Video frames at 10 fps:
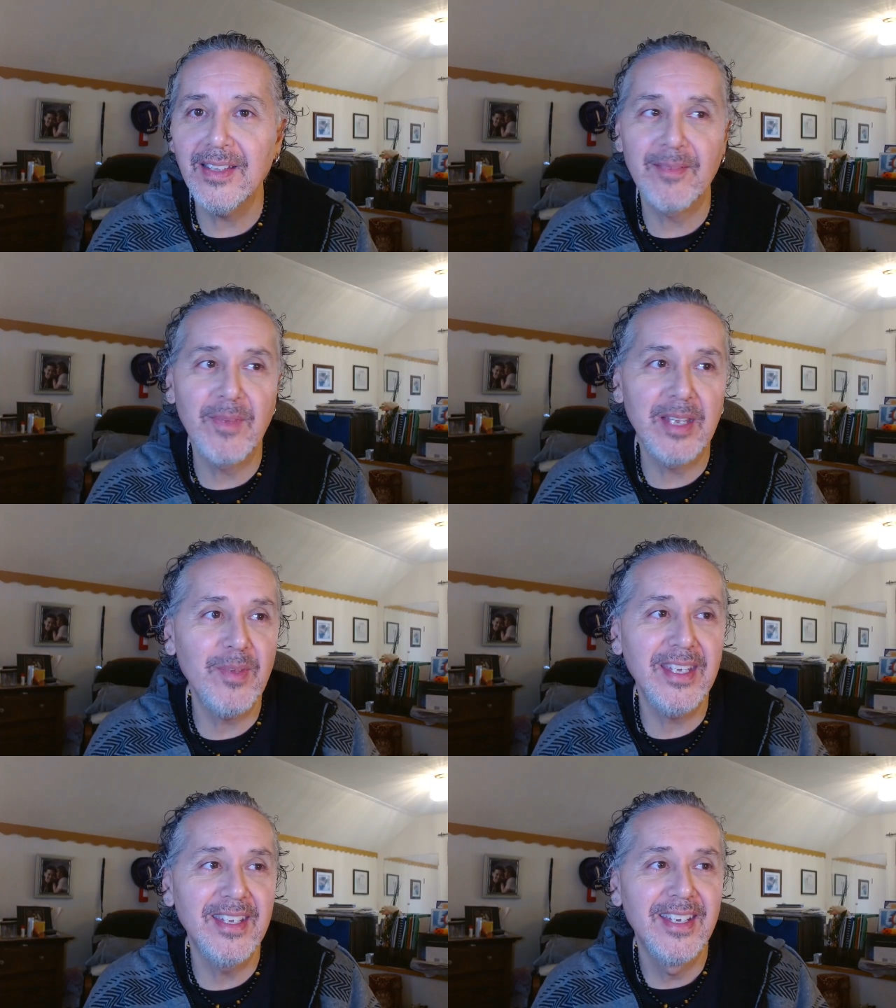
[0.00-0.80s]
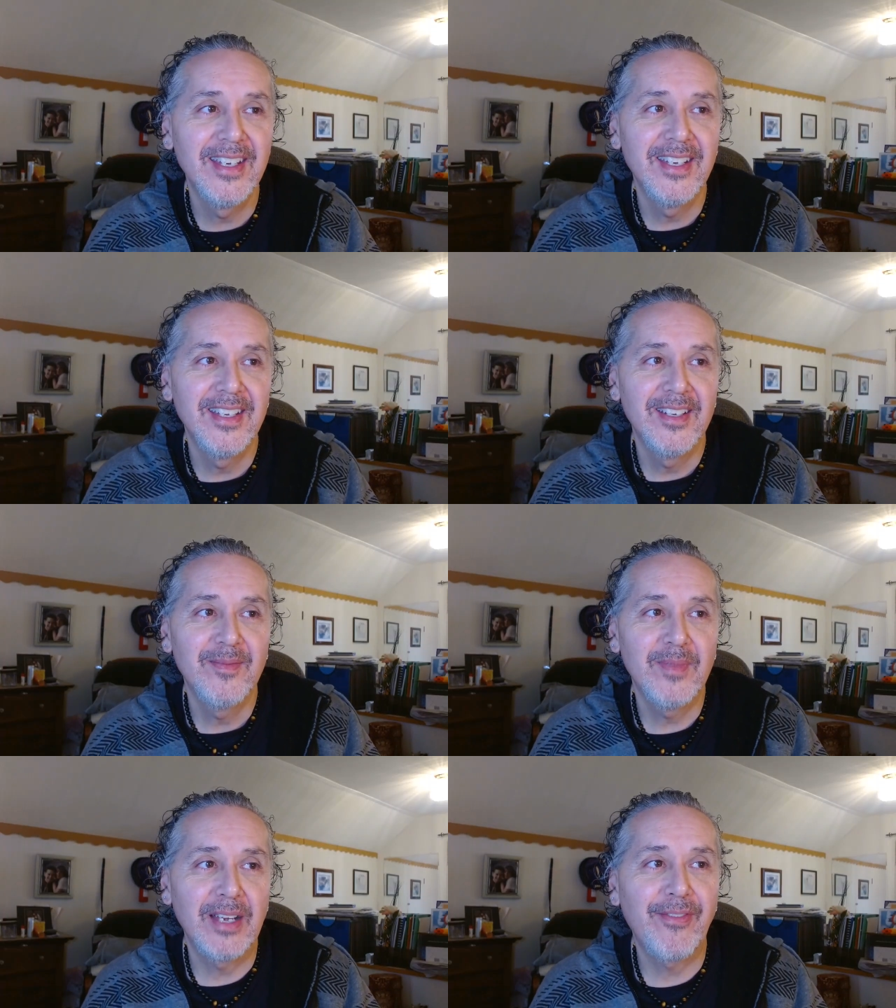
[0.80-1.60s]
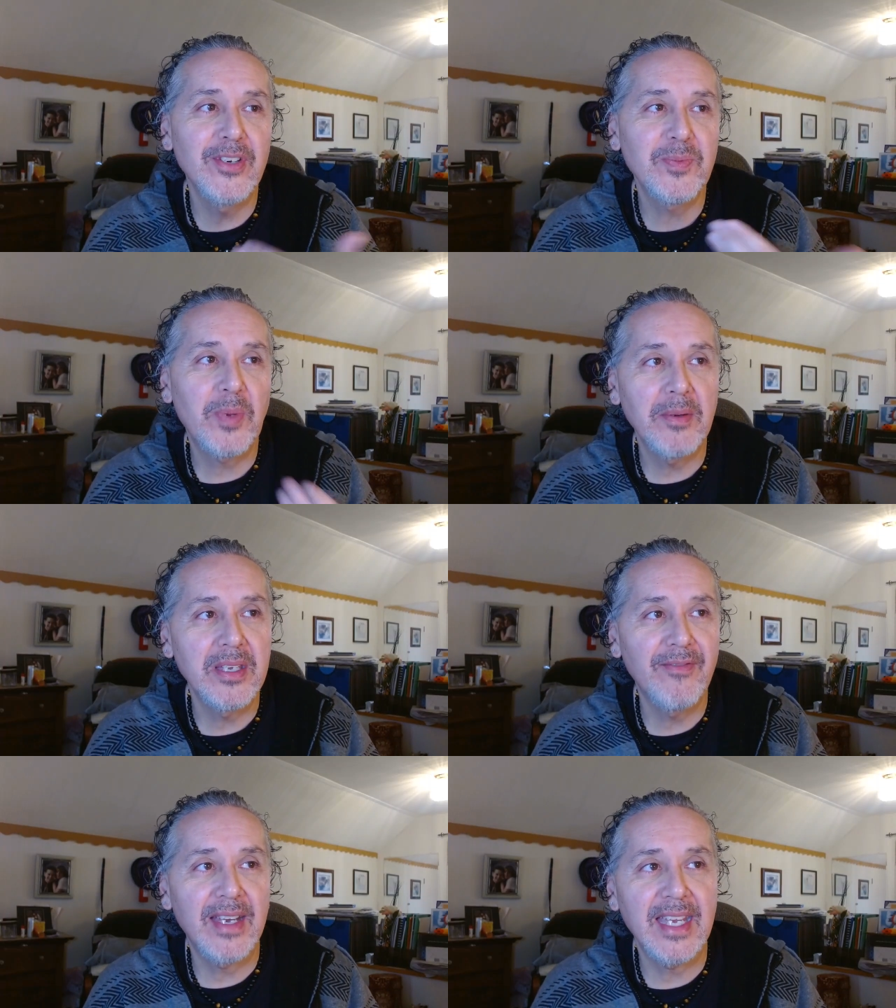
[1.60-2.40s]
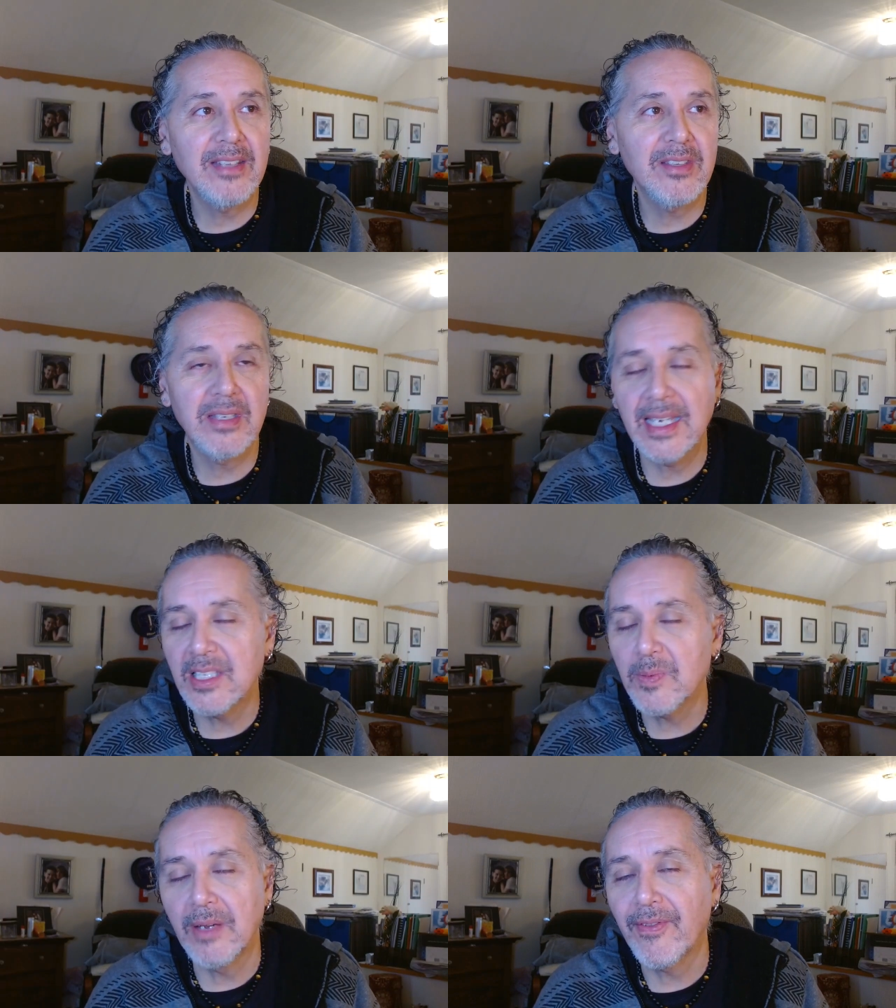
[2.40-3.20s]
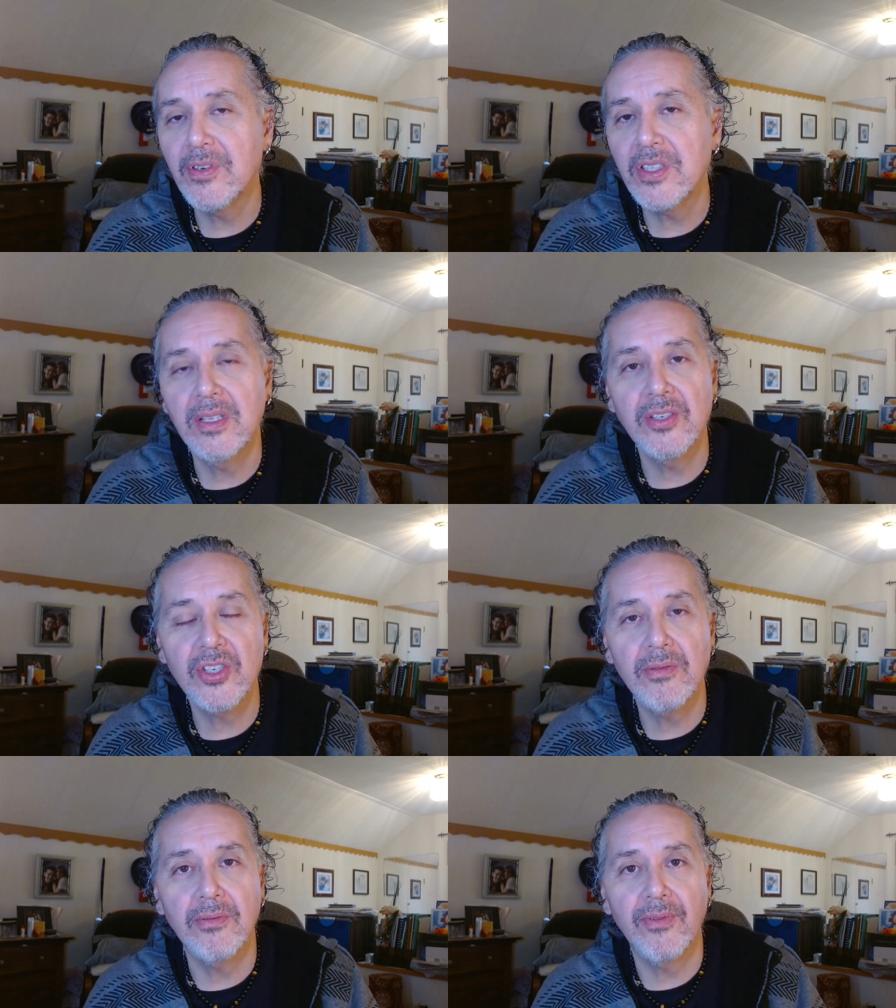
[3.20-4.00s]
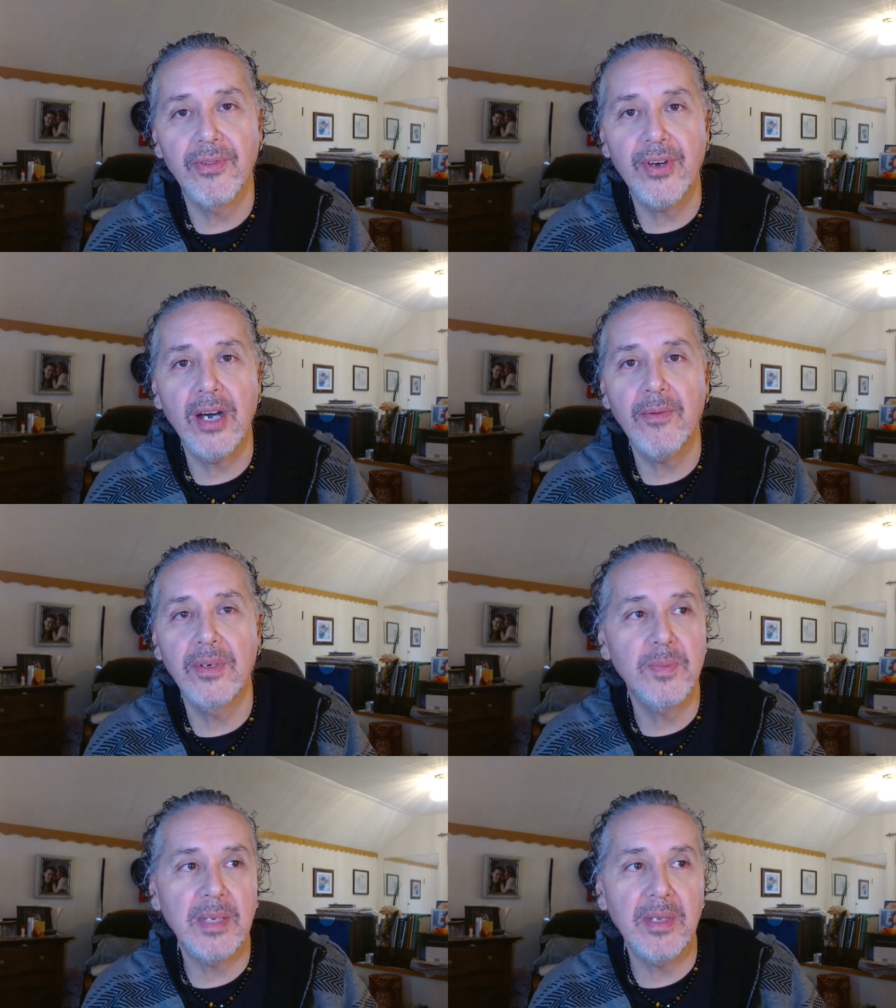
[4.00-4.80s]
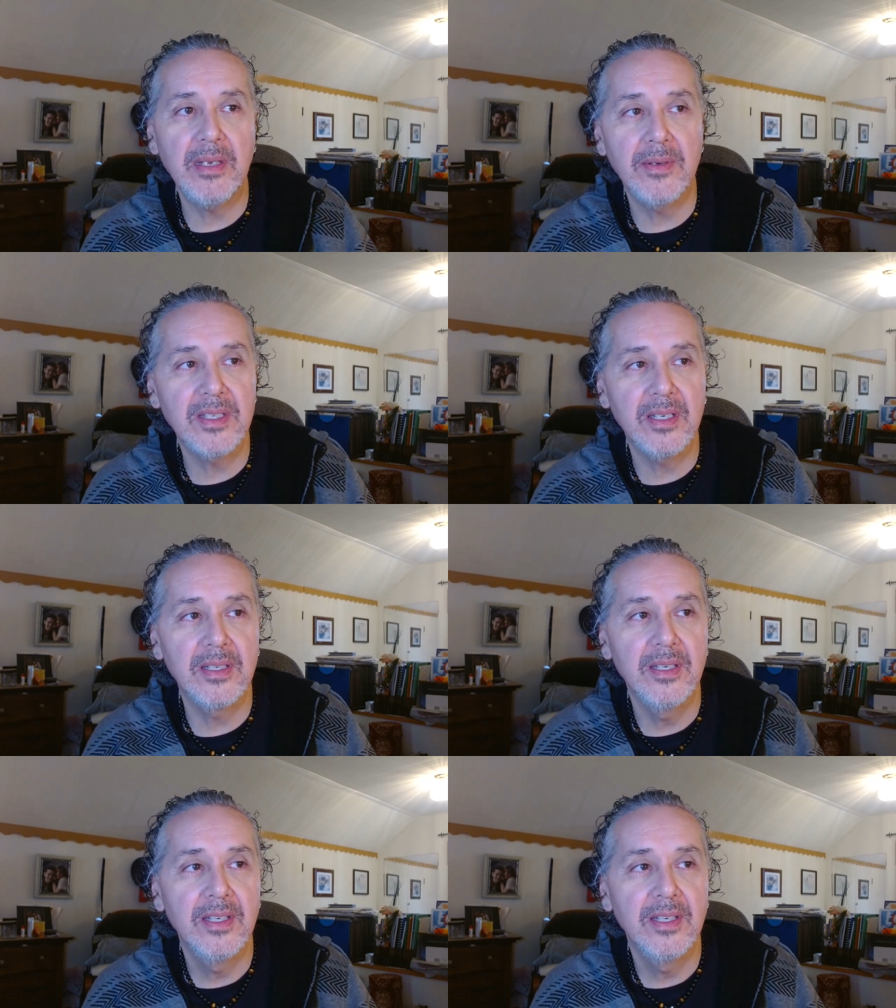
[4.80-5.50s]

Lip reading: Like maybe my first, probably if I had to guess, my first initial thought was maybe it was a